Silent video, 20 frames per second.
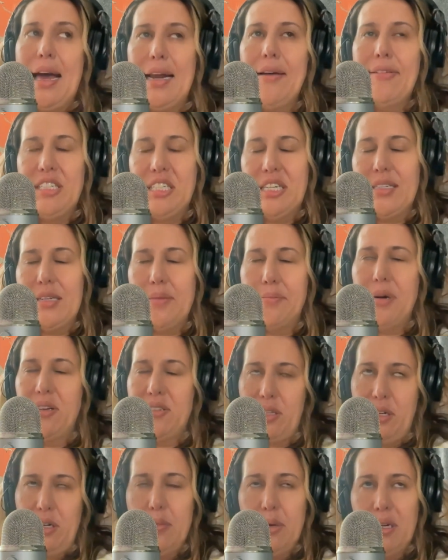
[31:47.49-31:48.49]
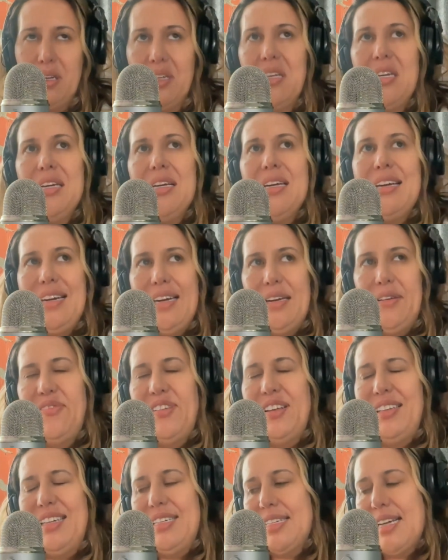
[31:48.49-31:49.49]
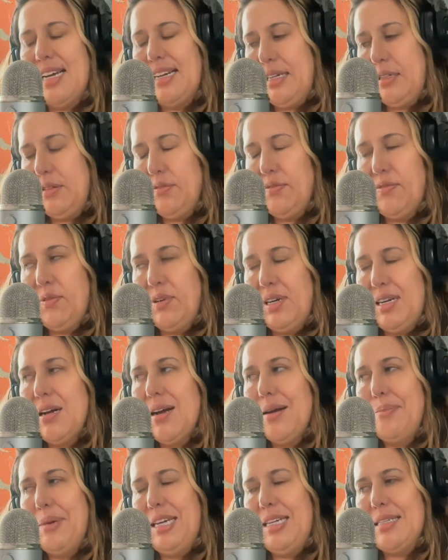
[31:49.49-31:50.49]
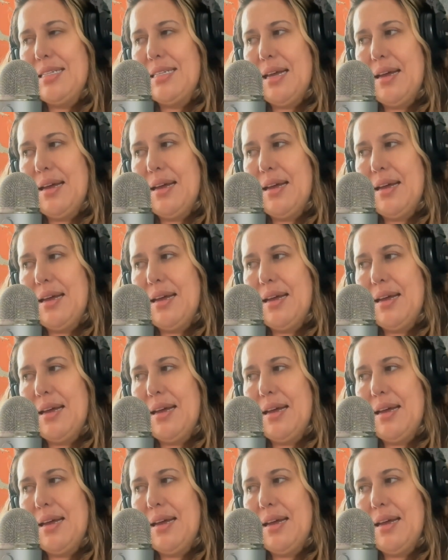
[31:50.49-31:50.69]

I was just at Barnes & Noble in Philly signing 40 copies.